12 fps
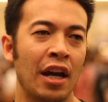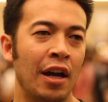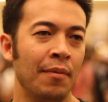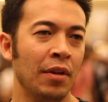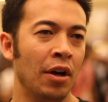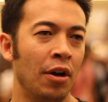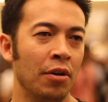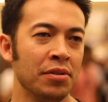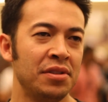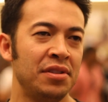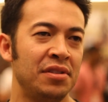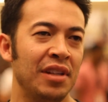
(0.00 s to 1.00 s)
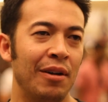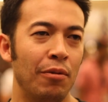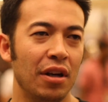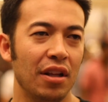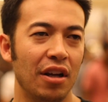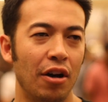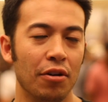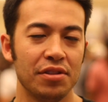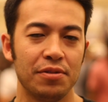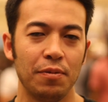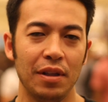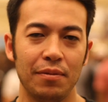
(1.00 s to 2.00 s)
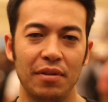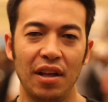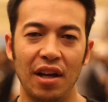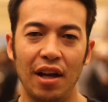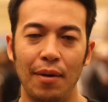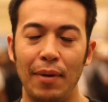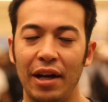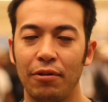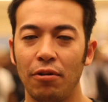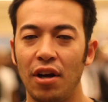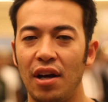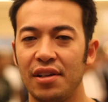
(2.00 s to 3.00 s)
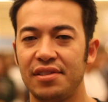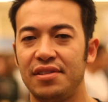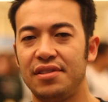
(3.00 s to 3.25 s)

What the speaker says: I'm one of the hosts with Mike Ross